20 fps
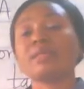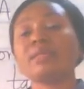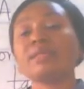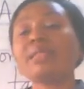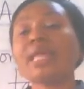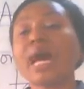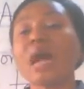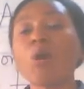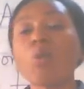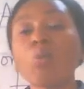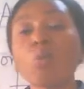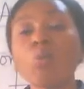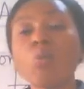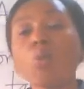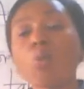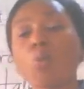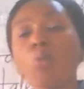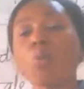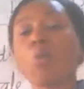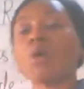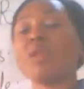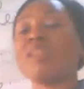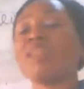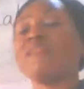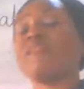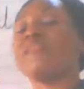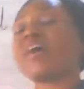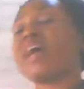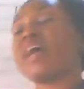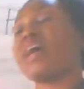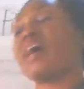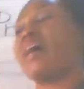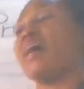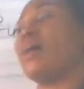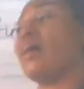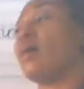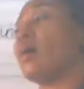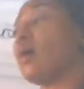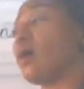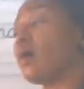that will qualify
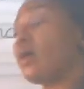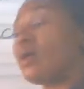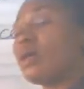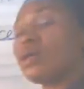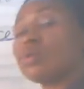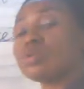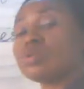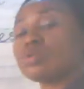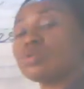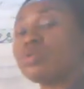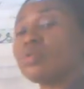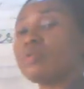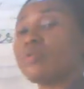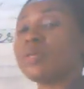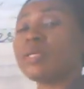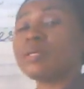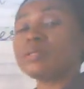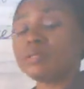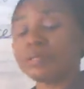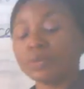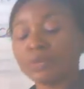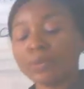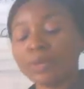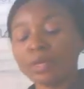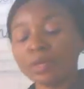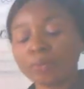her to be the real